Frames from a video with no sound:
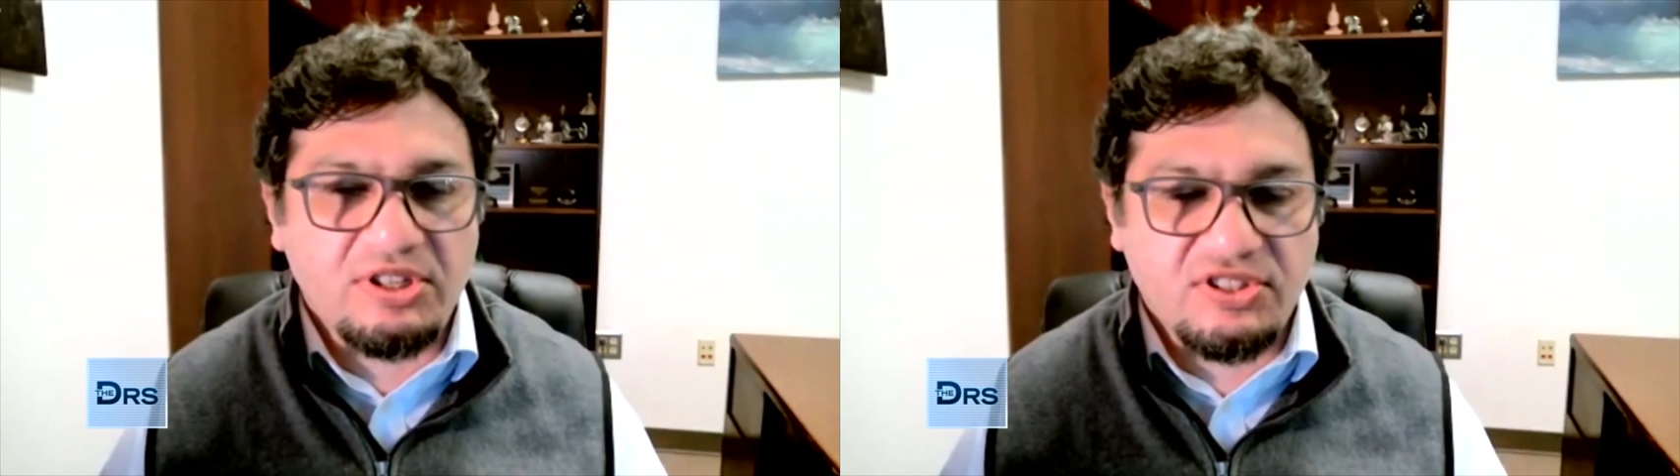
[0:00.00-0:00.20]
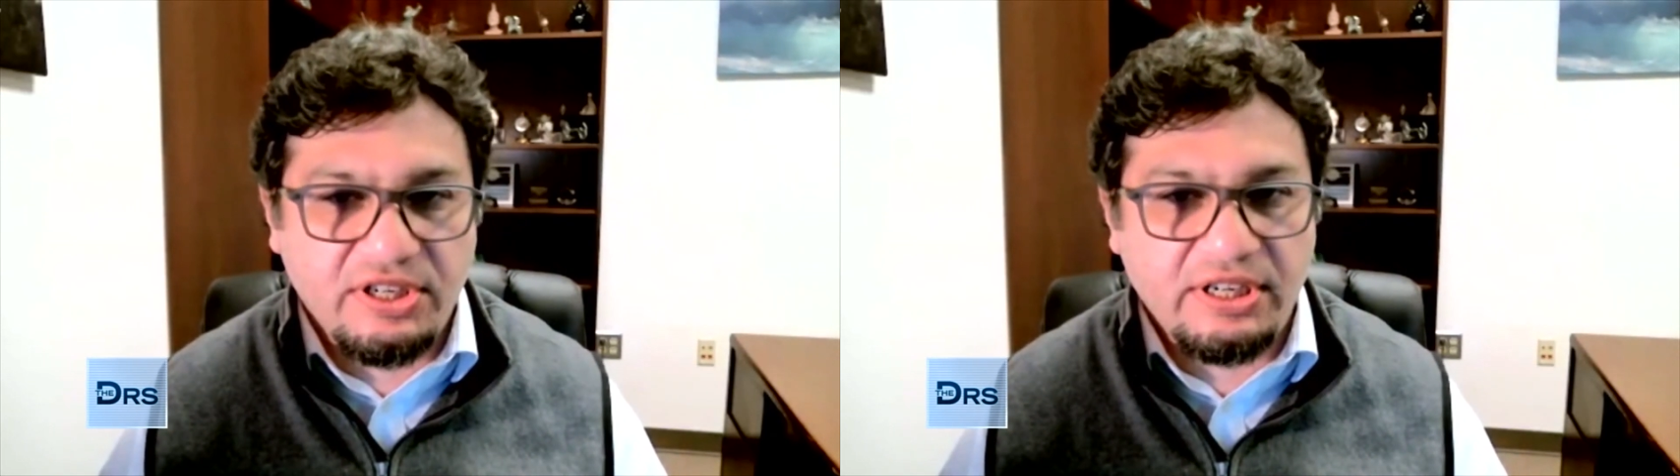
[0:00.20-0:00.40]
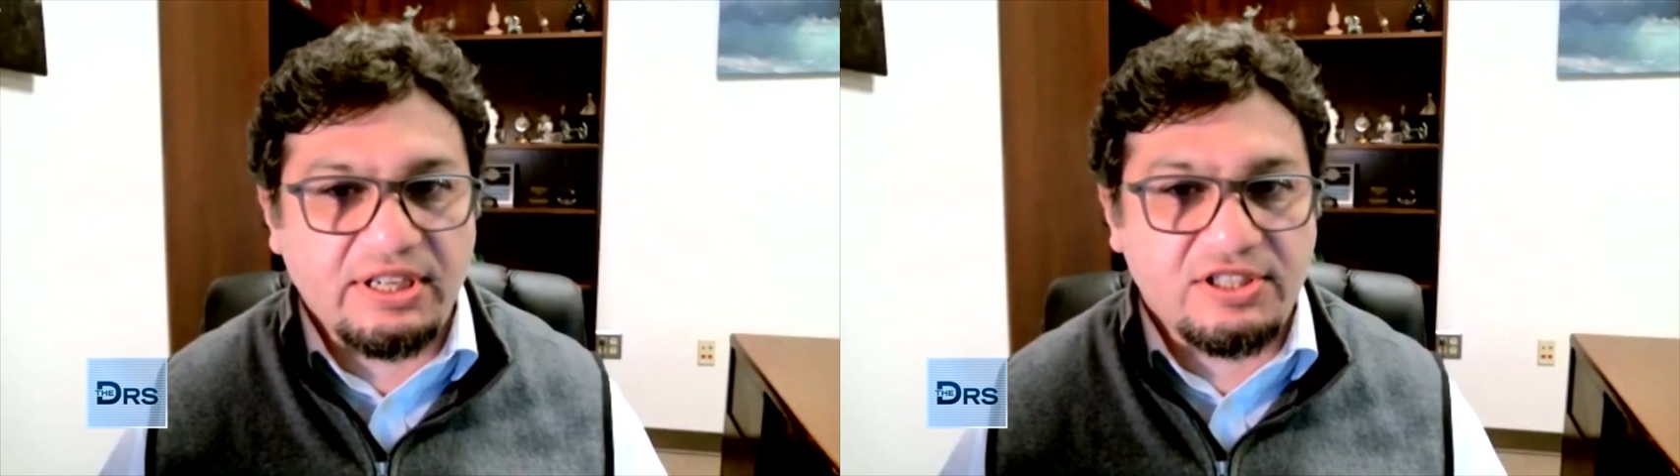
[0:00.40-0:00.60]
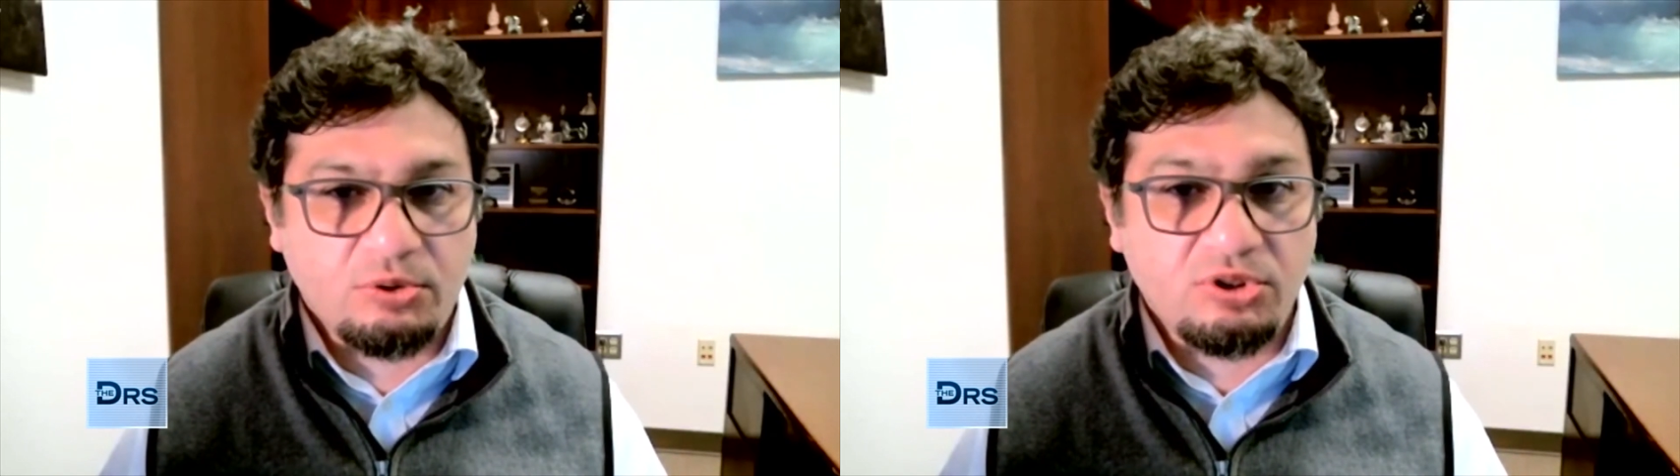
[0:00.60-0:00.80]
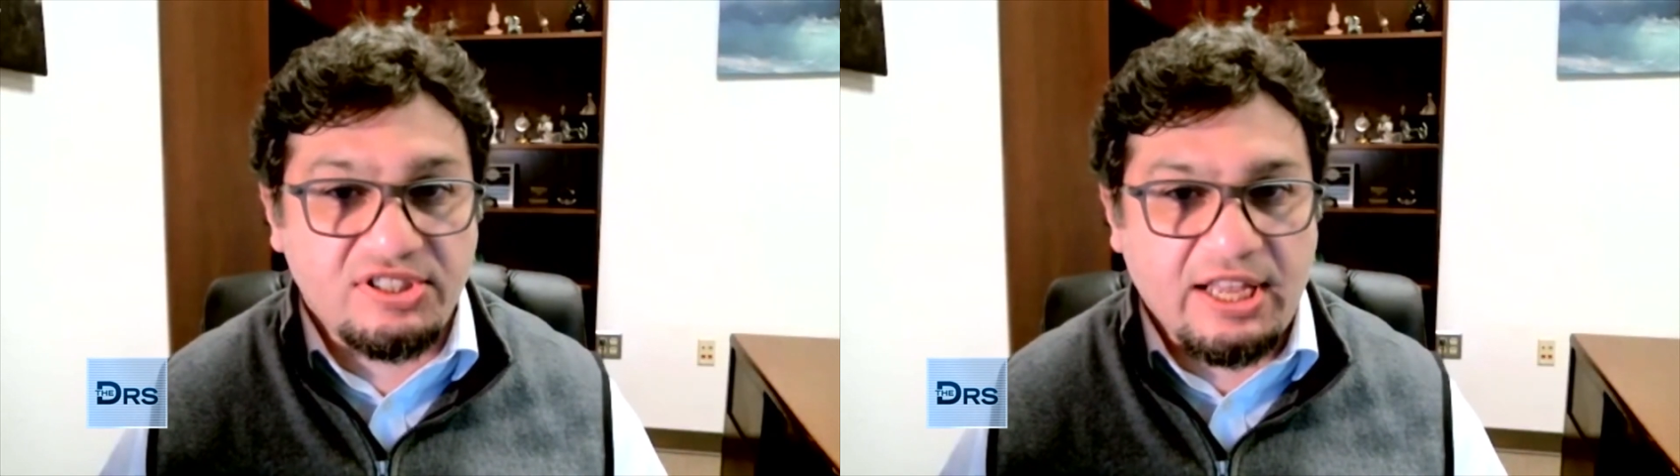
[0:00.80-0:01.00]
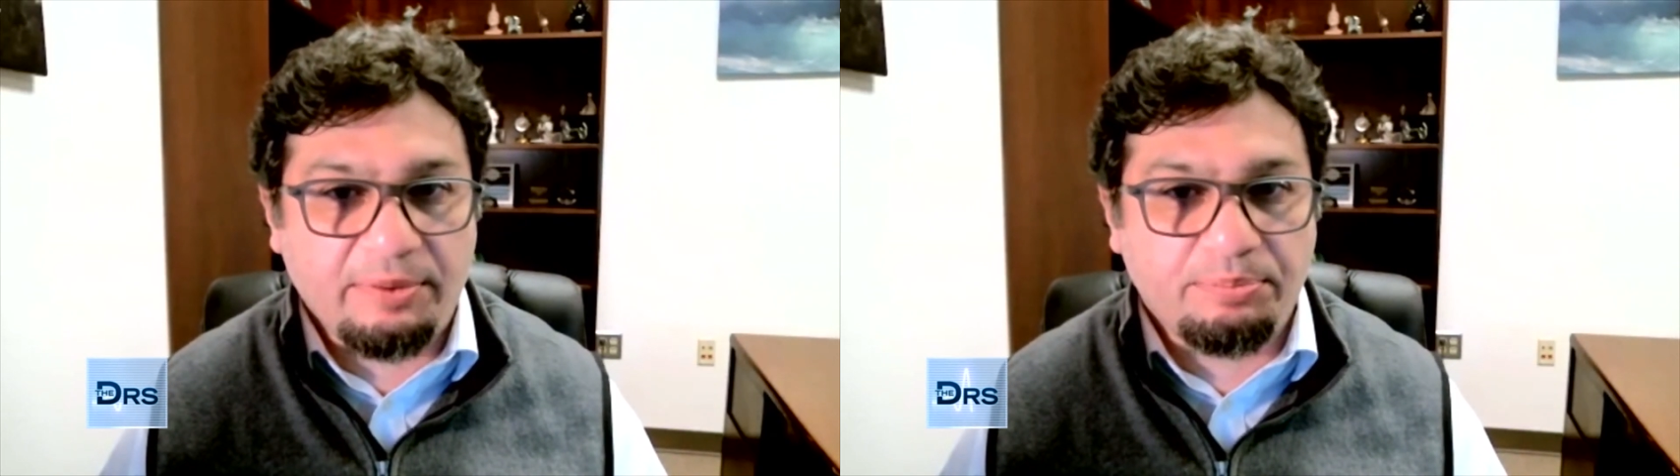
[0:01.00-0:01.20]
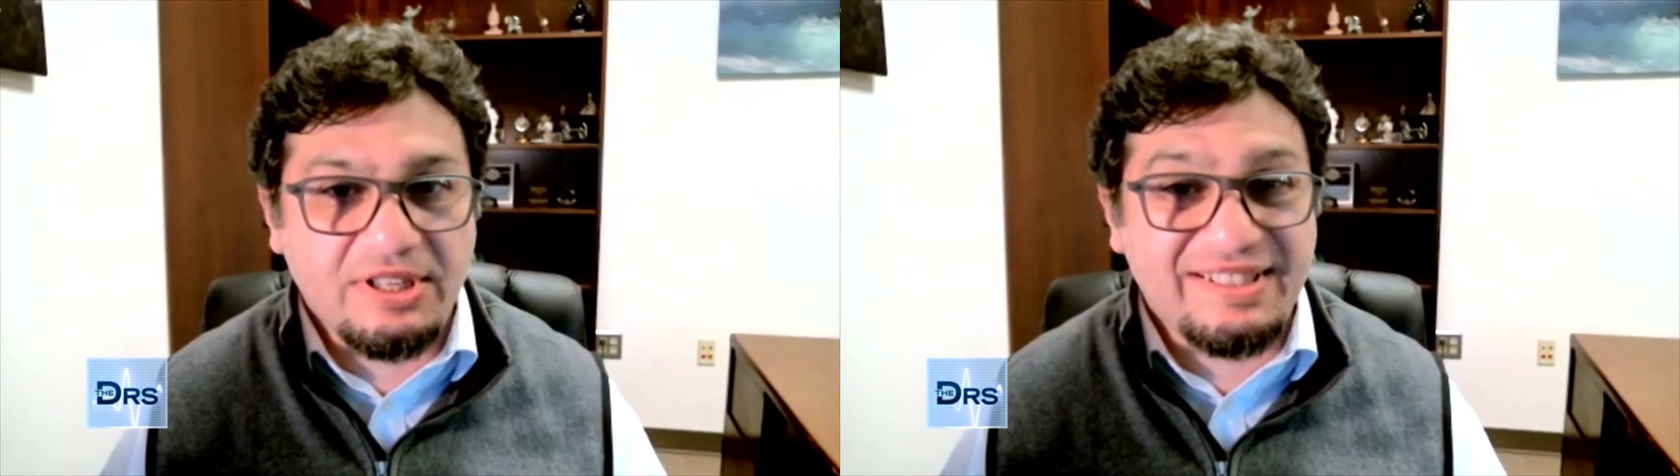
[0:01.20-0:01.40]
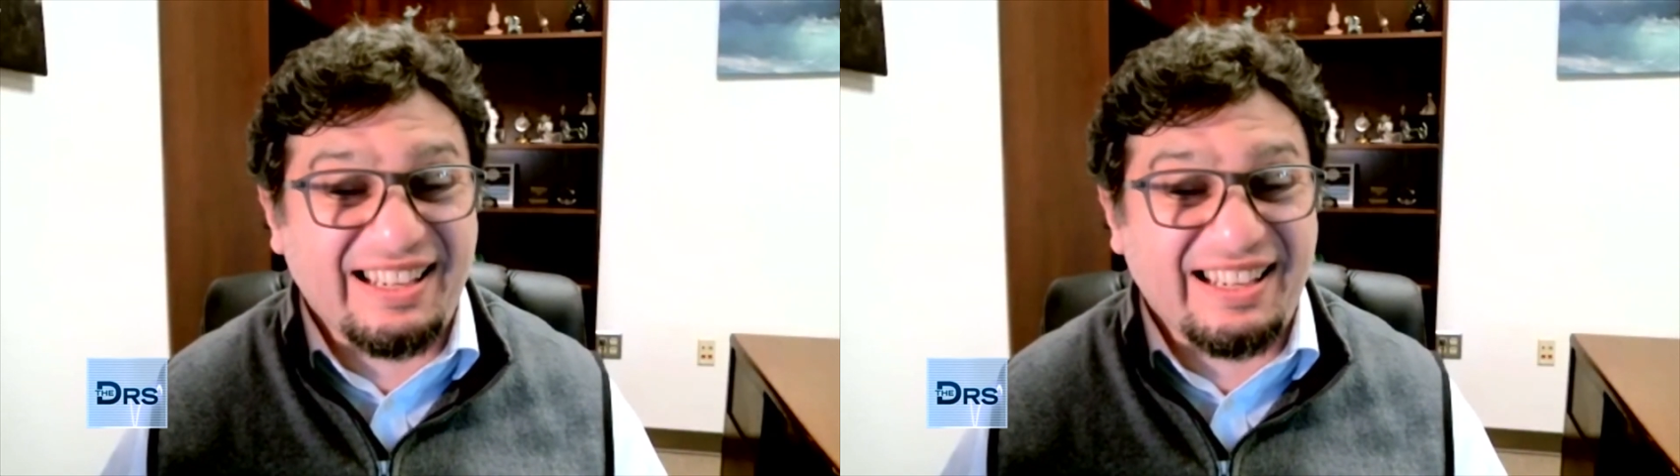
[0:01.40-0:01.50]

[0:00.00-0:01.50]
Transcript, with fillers: screening sewage samples,